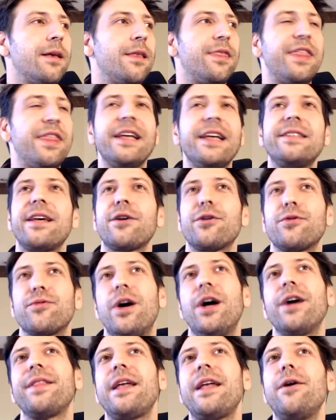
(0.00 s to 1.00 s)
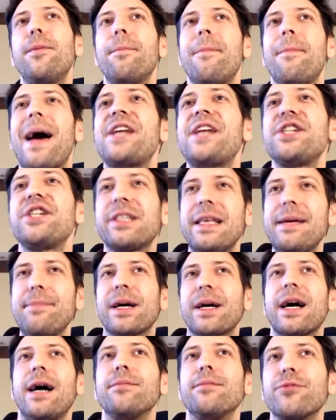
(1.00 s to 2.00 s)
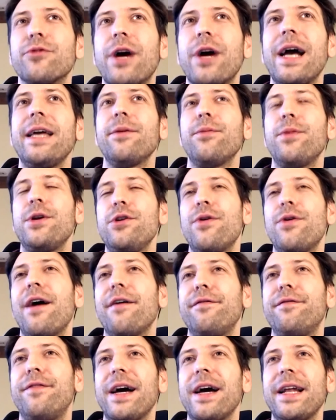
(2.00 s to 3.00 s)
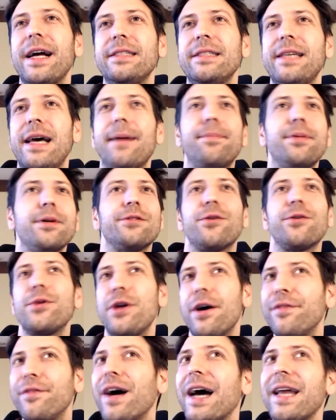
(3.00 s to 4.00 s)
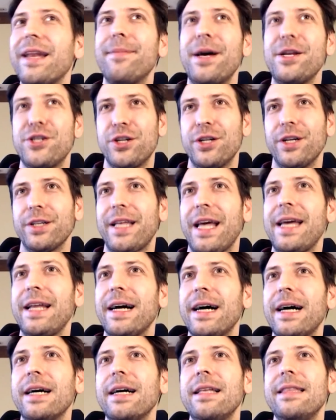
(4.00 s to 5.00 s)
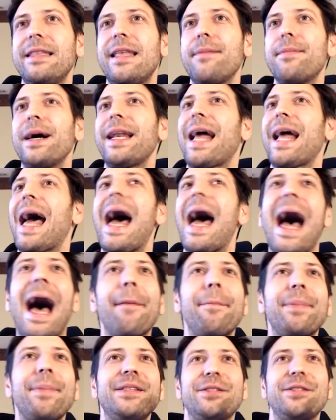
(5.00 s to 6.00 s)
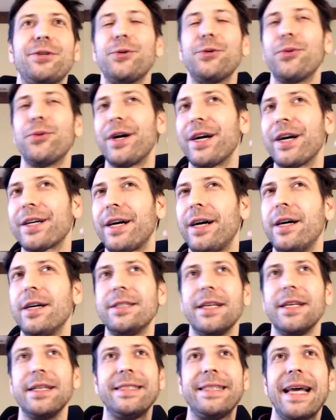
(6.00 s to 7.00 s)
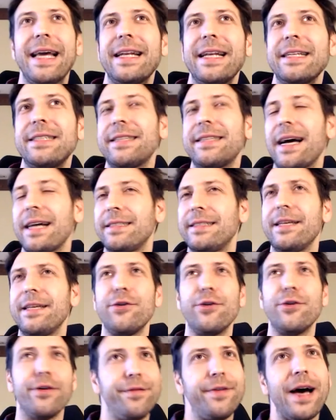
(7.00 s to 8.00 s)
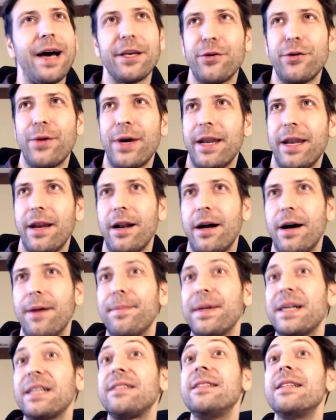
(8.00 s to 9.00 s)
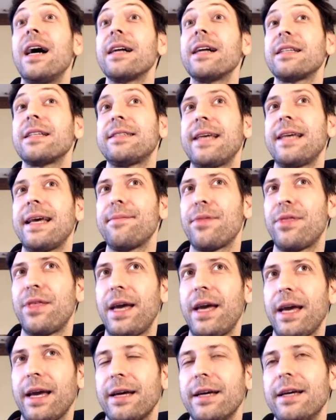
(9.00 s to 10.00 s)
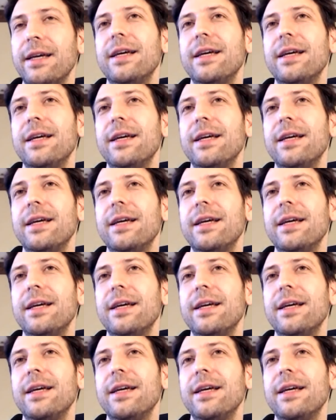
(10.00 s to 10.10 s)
Things that are wrong, they don't magically become right when you have finite samples or when you have high dimensional data. They might happen to work on the data sets that you evaluated it on, but it's not the same thing.